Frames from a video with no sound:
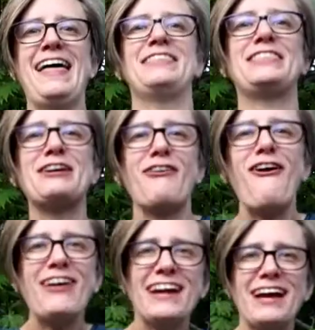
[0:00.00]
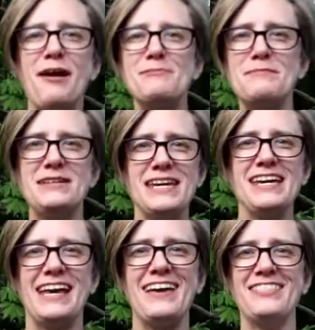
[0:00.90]
that they're all going to come to
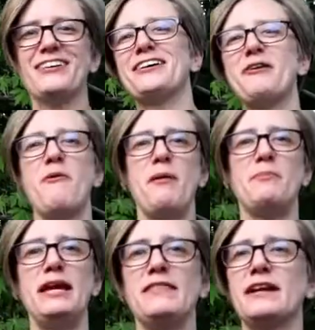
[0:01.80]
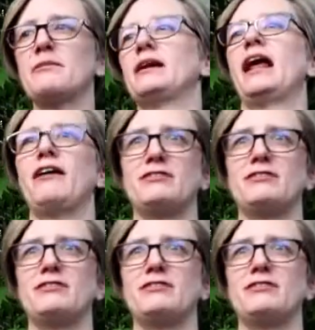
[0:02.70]
me and they're going to want me and then I'm going to have to